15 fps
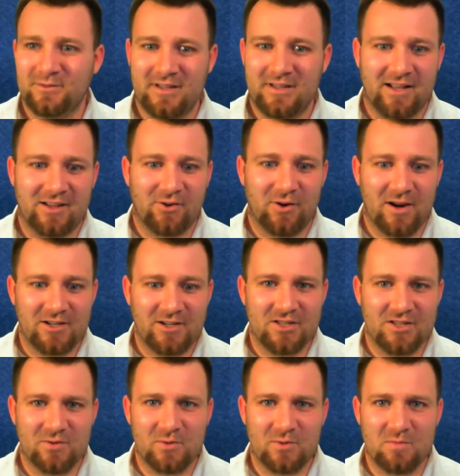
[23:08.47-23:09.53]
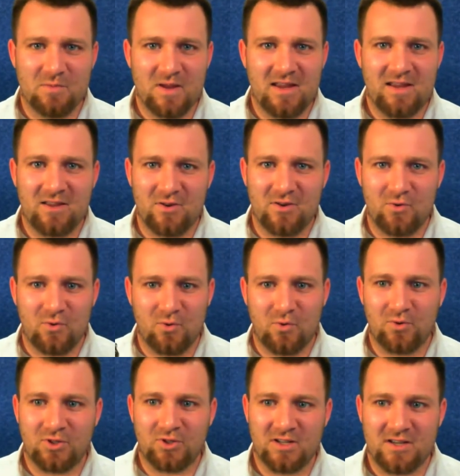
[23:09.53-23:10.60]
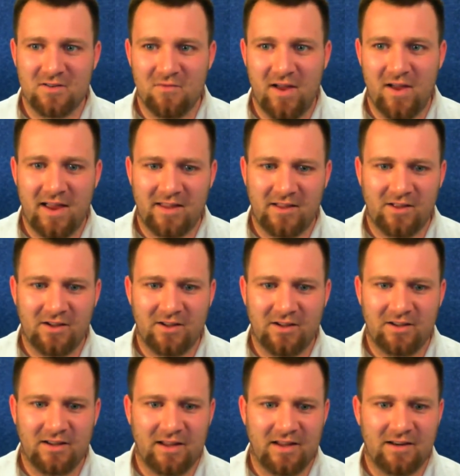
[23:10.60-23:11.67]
declarations, it was me, you, Justin Vacula,